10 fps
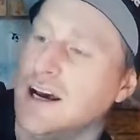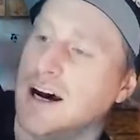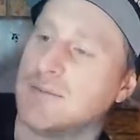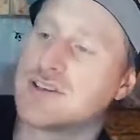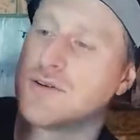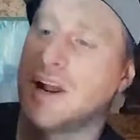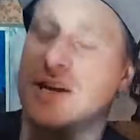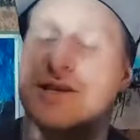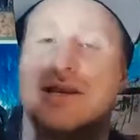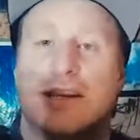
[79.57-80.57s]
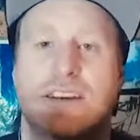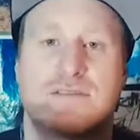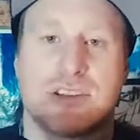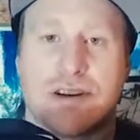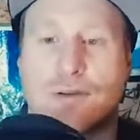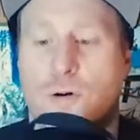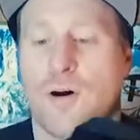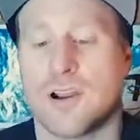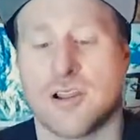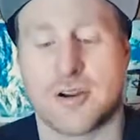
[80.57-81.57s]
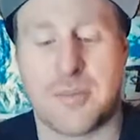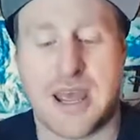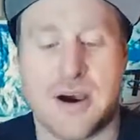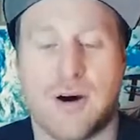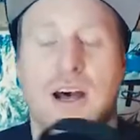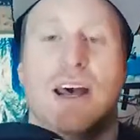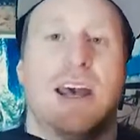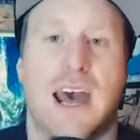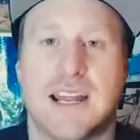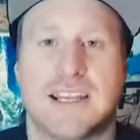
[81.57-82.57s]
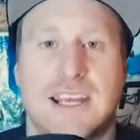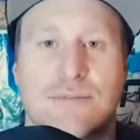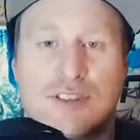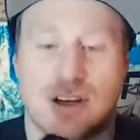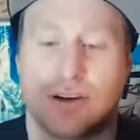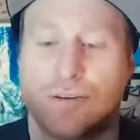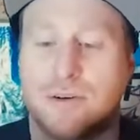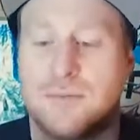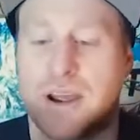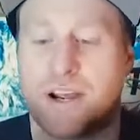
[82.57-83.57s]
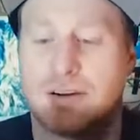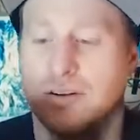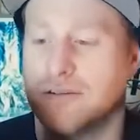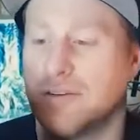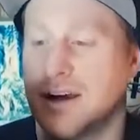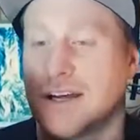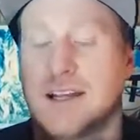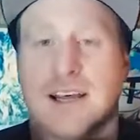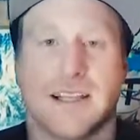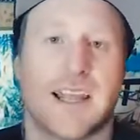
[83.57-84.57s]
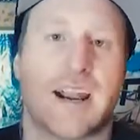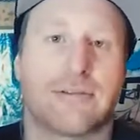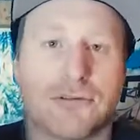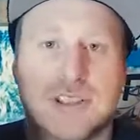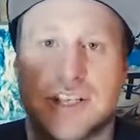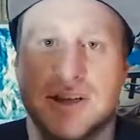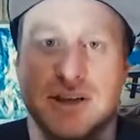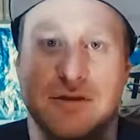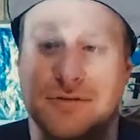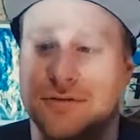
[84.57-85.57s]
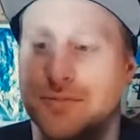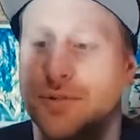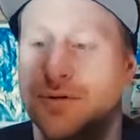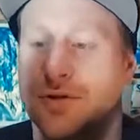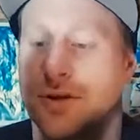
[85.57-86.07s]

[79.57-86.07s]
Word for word: Um, so it actually gives it quite a lot of power and keeps a good amount of uh, lateral rigidity through the boot.